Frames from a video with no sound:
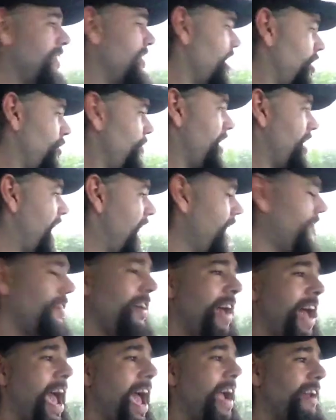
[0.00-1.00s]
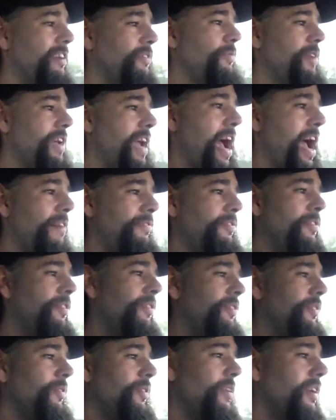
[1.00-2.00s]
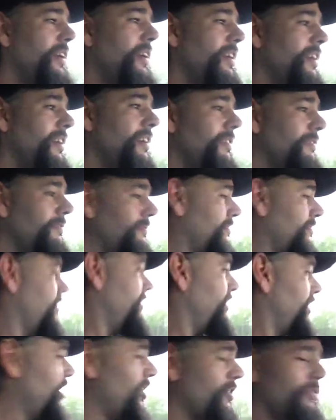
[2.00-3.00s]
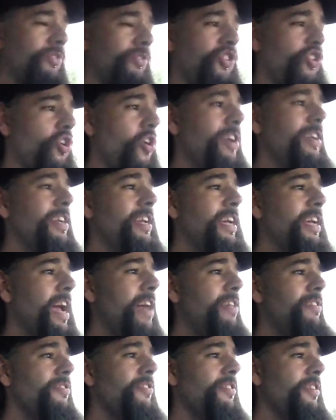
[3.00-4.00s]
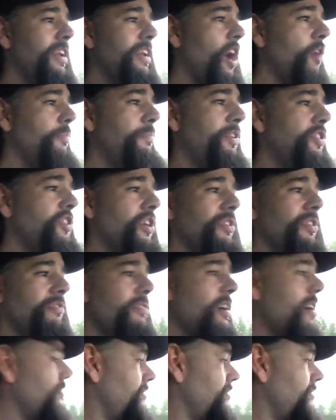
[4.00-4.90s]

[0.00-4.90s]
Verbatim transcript: how we have to act. We have to you know join together and help each other out